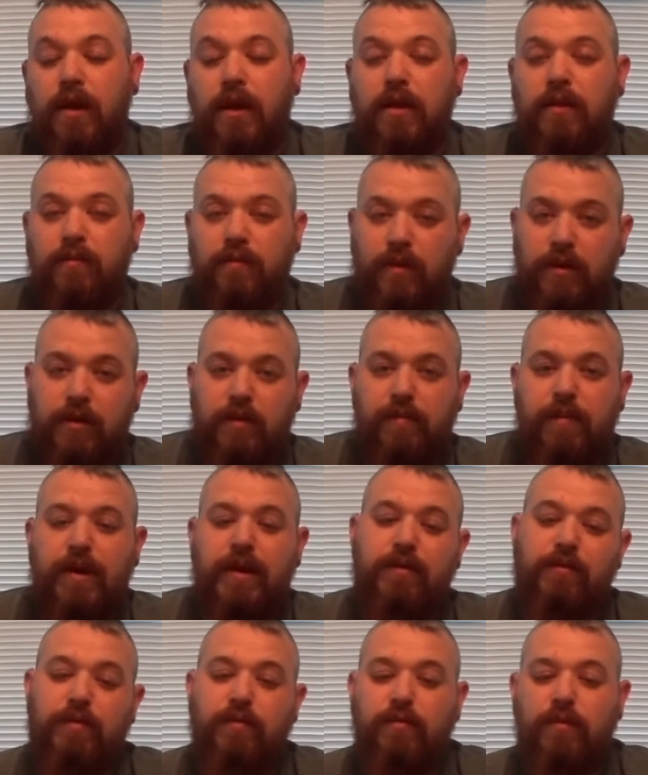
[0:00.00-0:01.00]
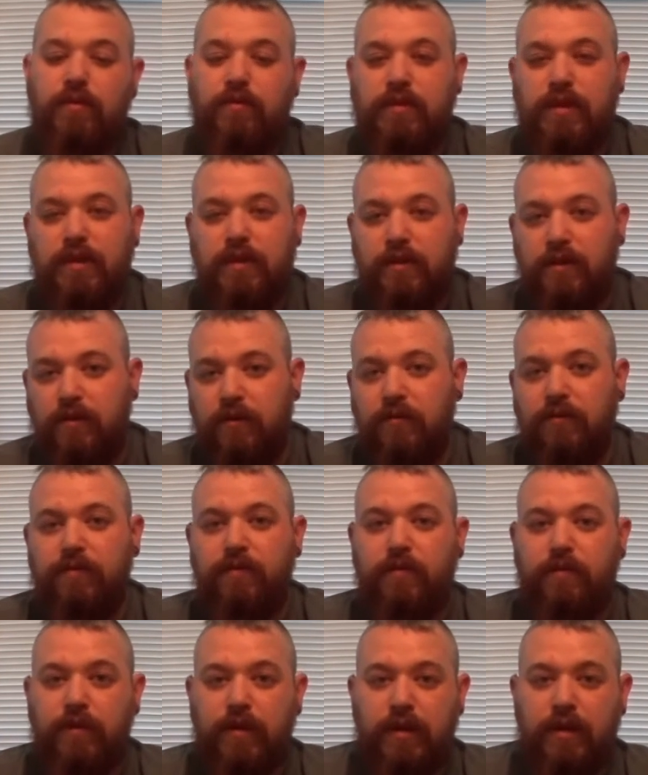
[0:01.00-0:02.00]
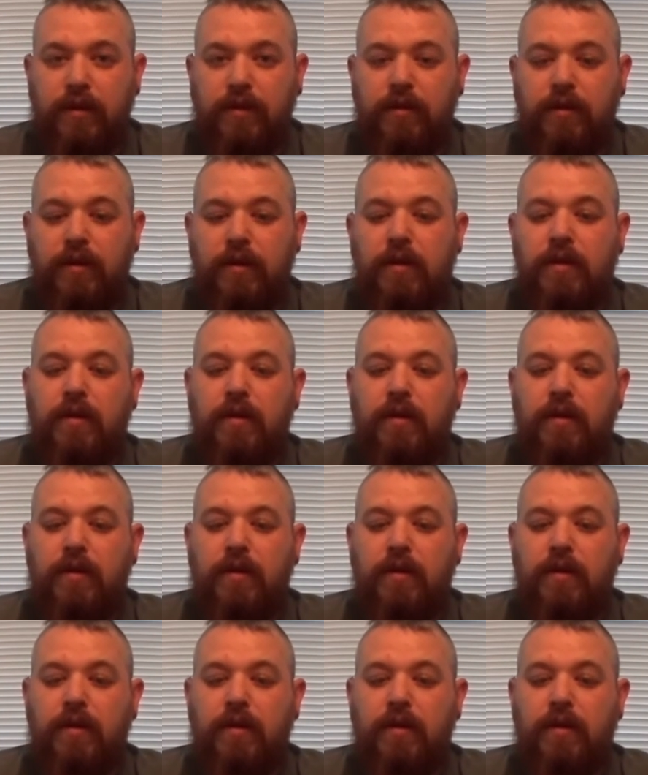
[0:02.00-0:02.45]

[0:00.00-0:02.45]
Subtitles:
and then when I come back, we rotate the new food in.